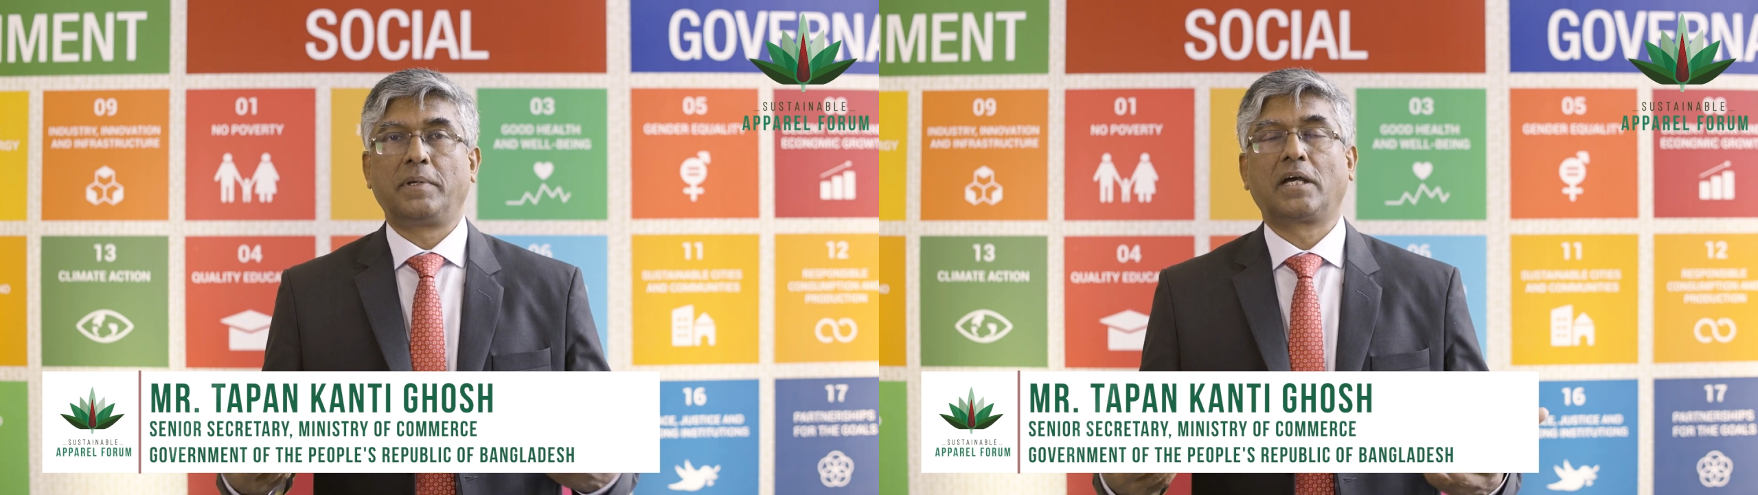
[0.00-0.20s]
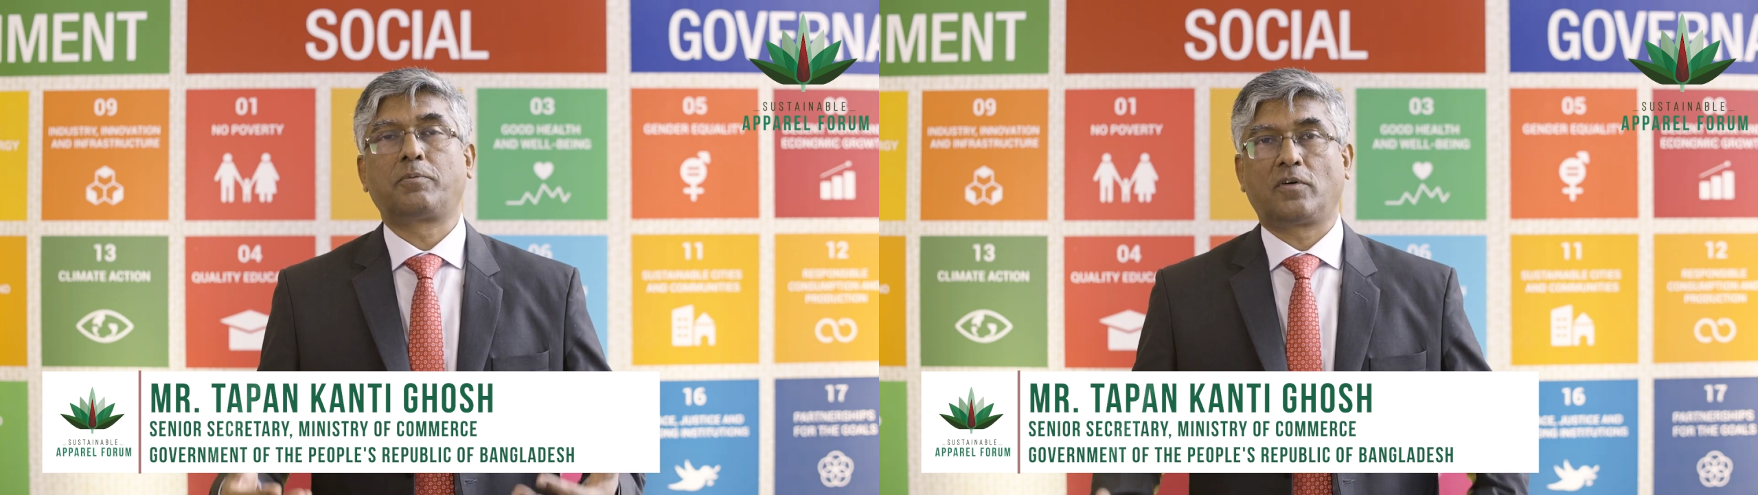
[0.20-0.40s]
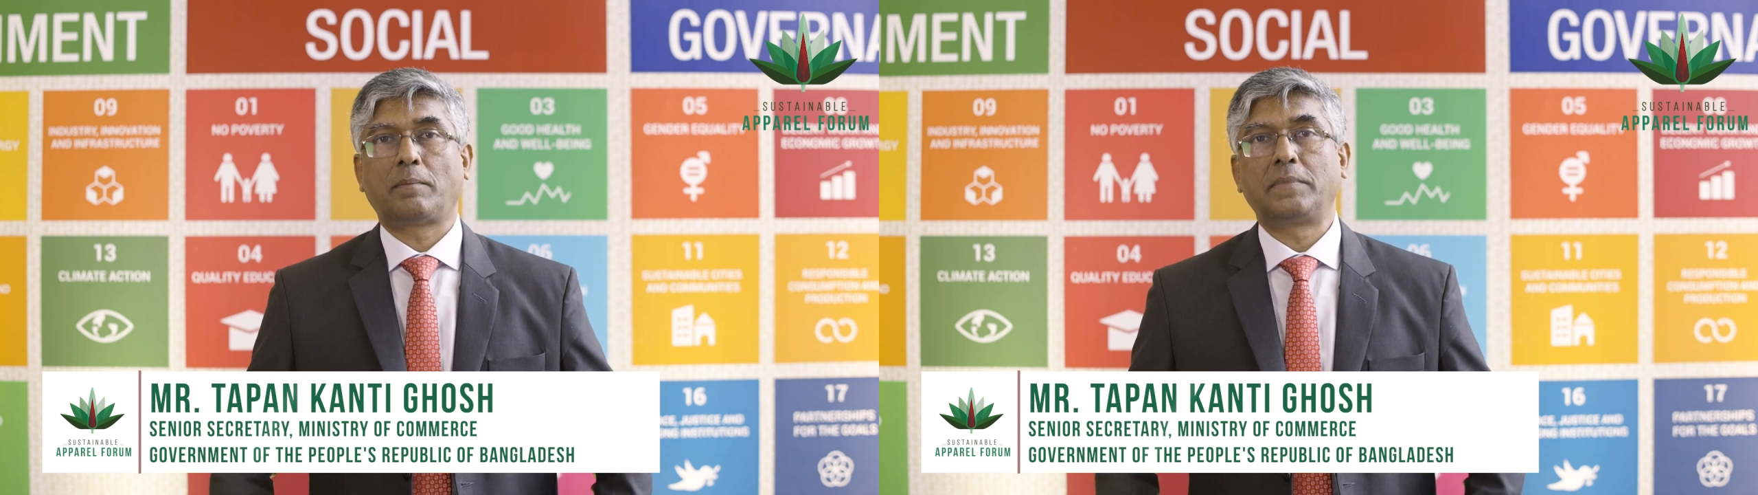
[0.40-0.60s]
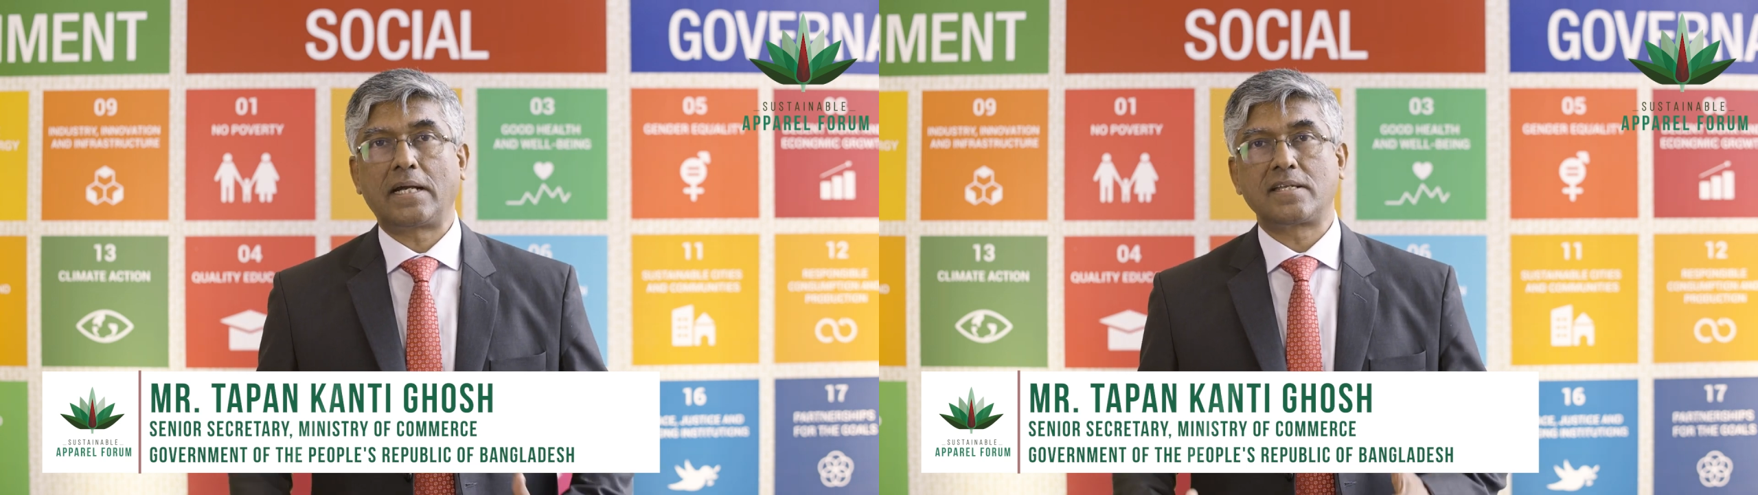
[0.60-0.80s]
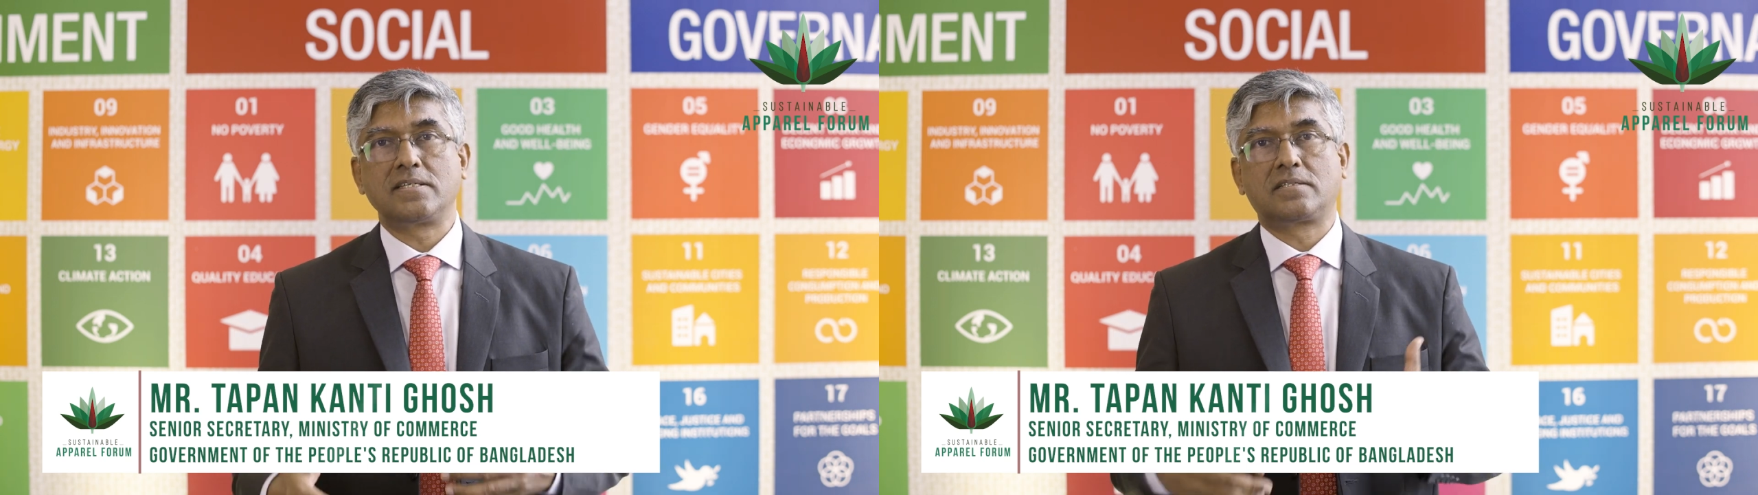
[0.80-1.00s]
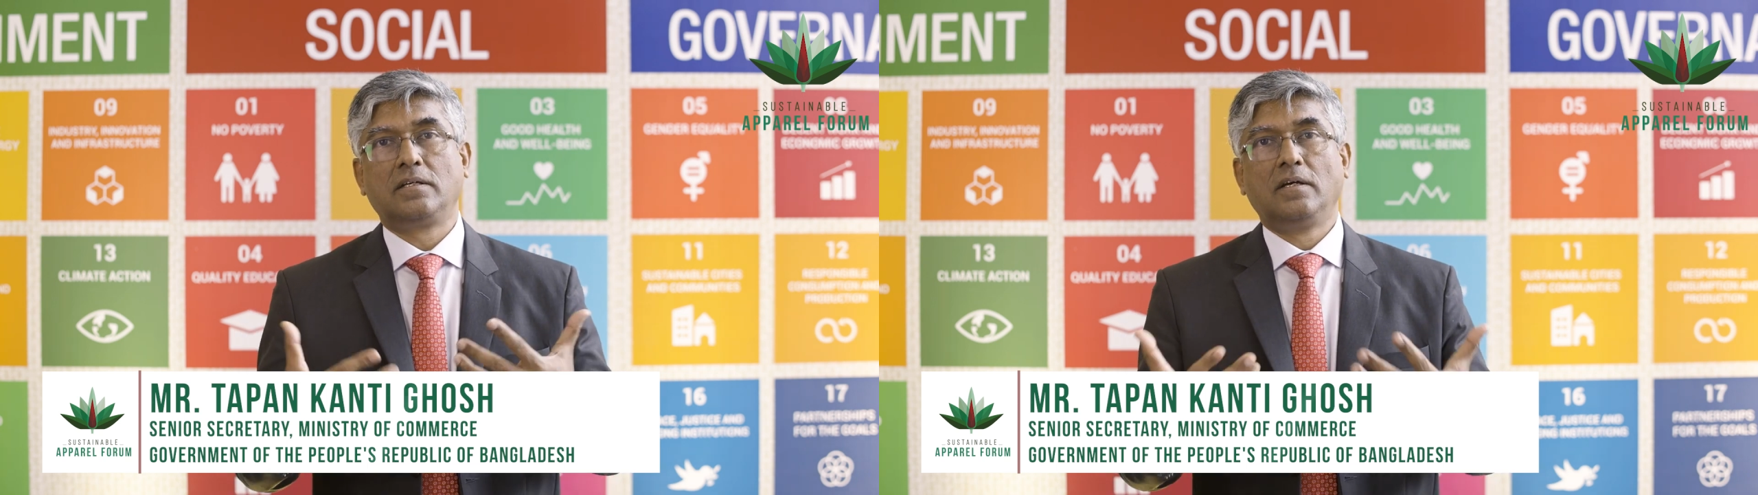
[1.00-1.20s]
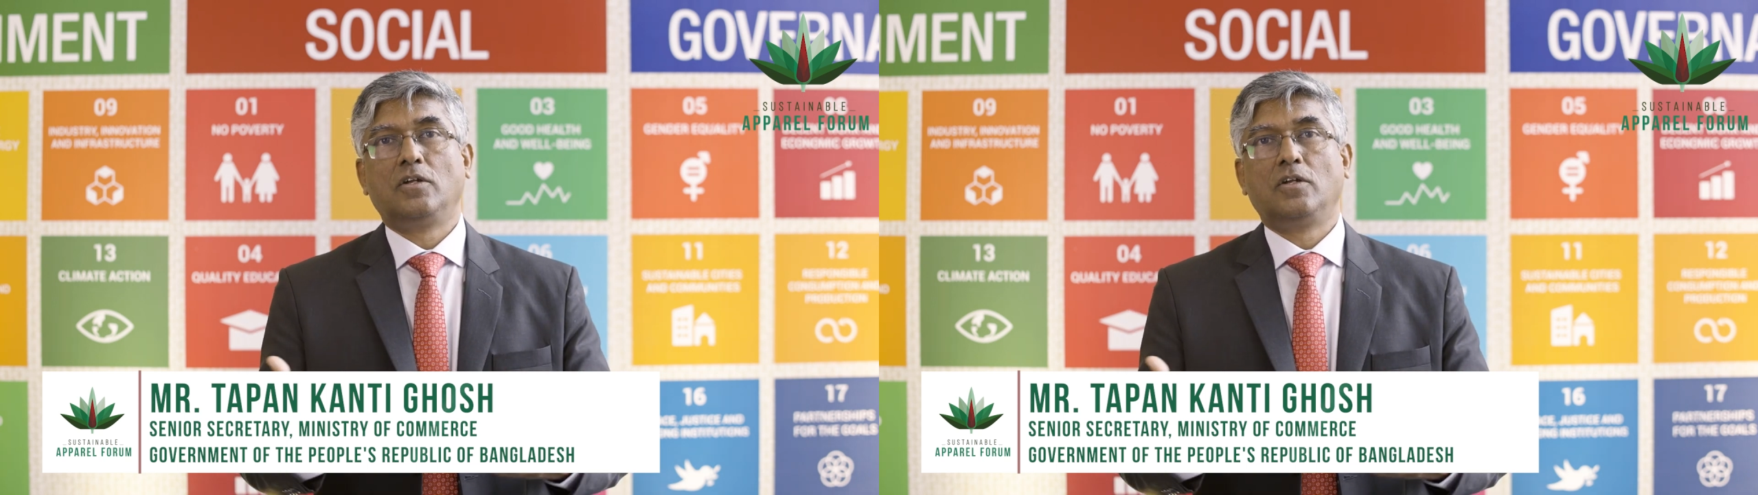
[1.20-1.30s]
big forum that is